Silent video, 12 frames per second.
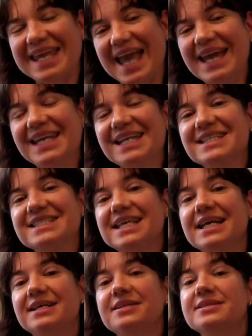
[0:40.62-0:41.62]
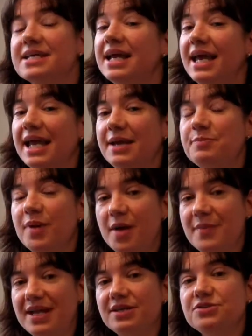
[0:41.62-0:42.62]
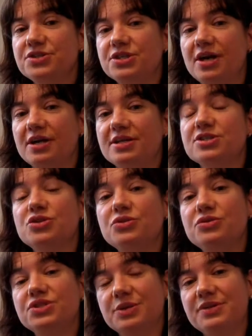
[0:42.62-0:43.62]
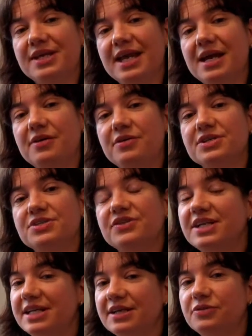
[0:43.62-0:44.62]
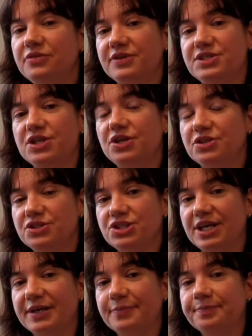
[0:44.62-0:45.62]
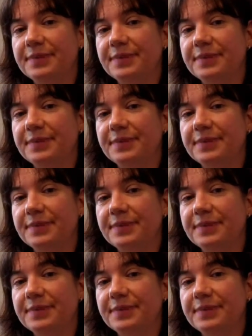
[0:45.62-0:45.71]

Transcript: gaining skills in biomedical science and also in the areas of clinical physiology.